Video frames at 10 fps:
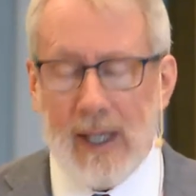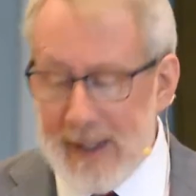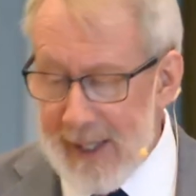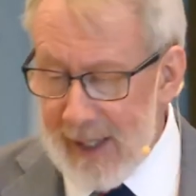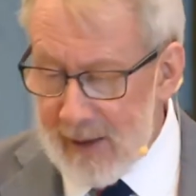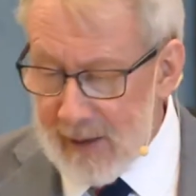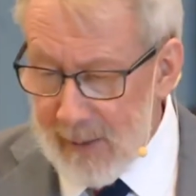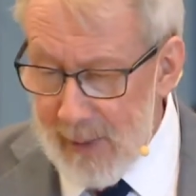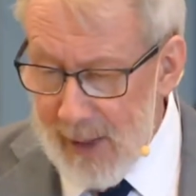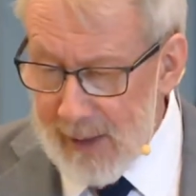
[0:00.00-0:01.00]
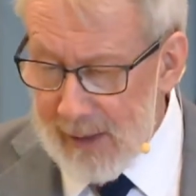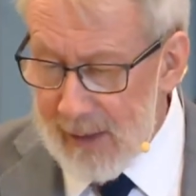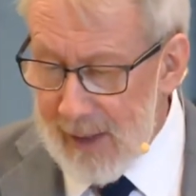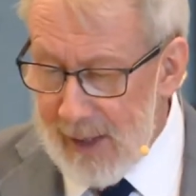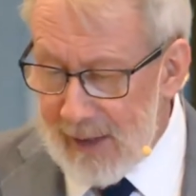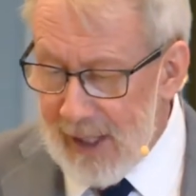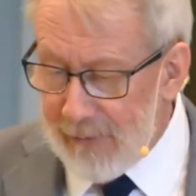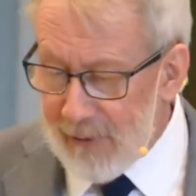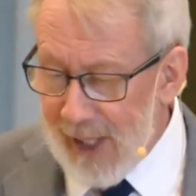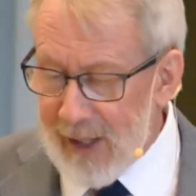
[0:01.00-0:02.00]
and taken the body.
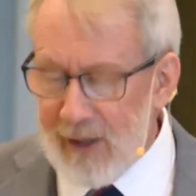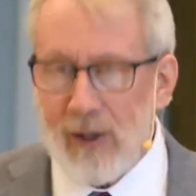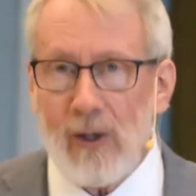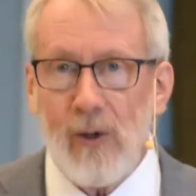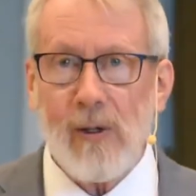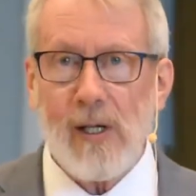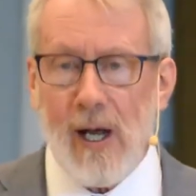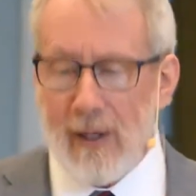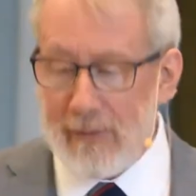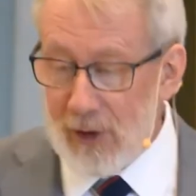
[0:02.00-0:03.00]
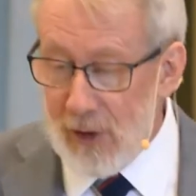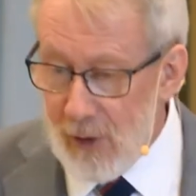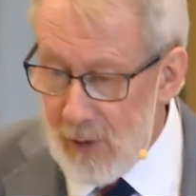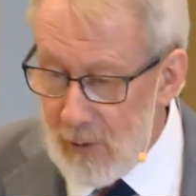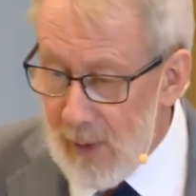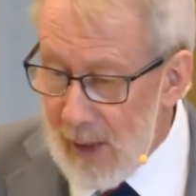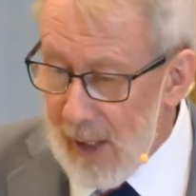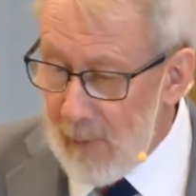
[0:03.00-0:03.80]
They've taken the Lord out of the tomb,